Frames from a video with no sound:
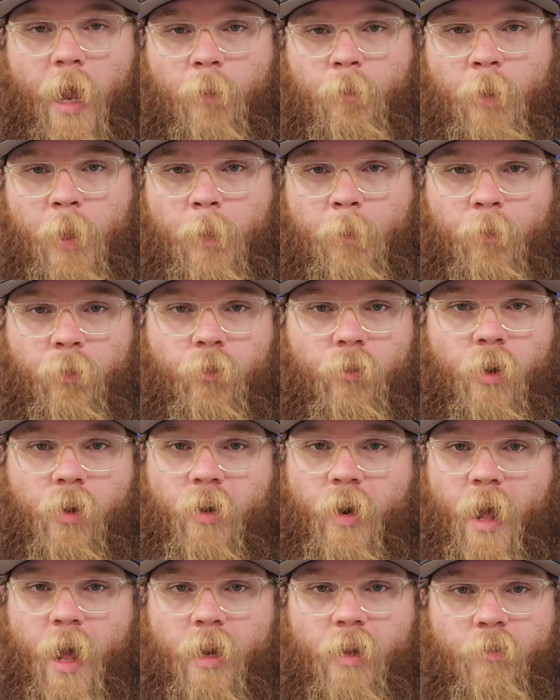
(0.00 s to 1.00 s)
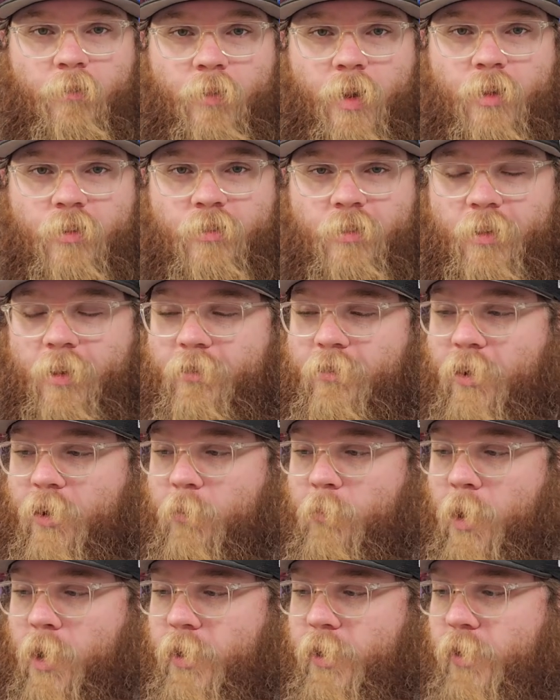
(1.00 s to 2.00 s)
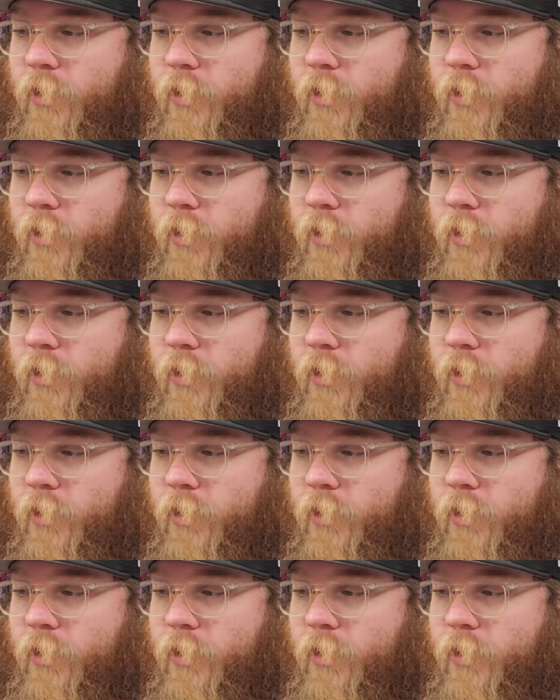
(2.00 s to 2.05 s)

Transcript: of people are not investing a ton of money